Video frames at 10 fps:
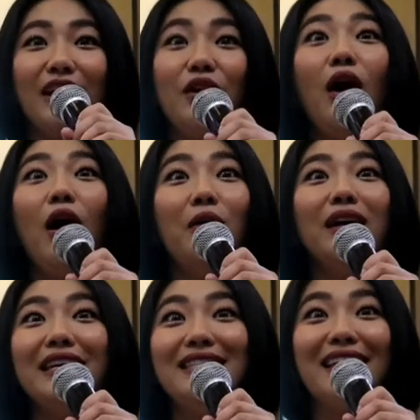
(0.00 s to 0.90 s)
You know how
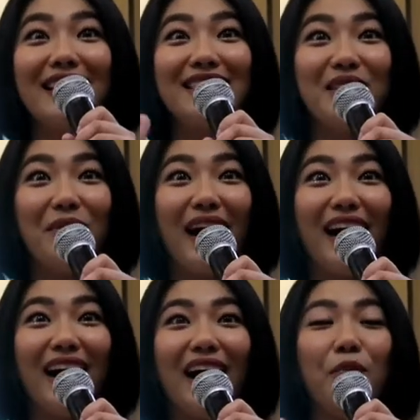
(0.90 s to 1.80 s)
easy it is, di
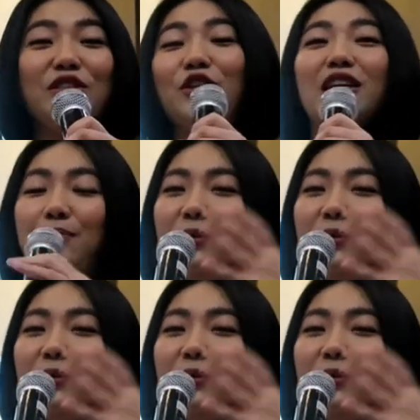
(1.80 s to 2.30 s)
ba? What's your